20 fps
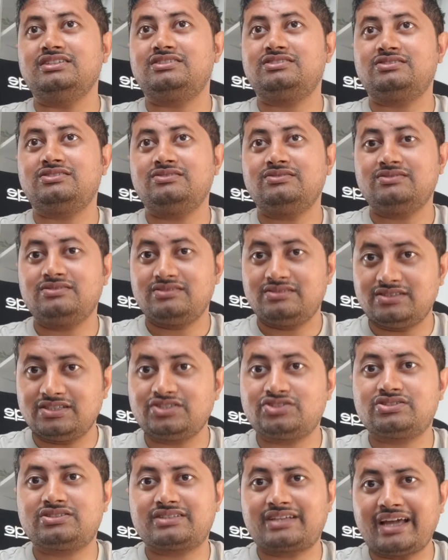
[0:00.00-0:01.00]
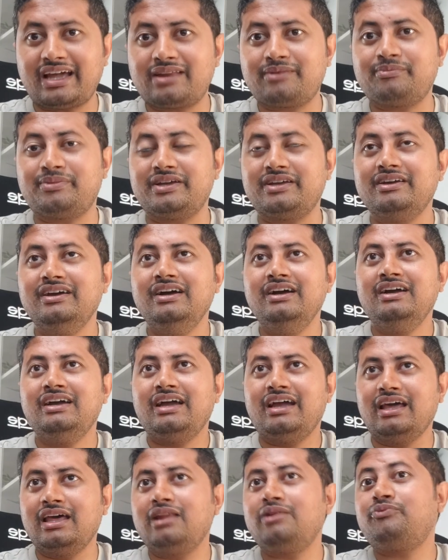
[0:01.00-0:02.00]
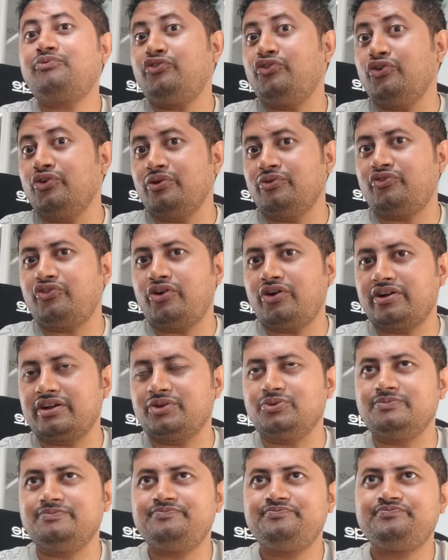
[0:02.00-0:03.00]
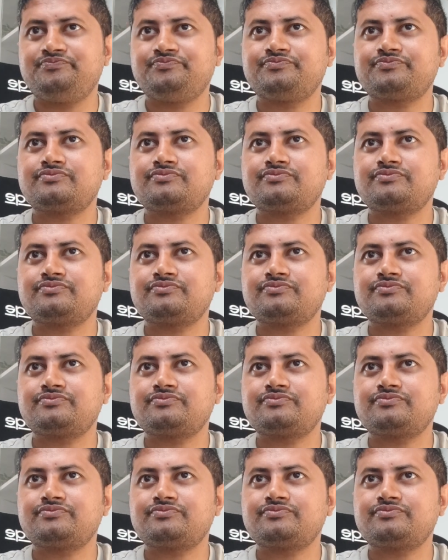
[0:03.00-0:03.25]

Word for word: this this can be helpful for you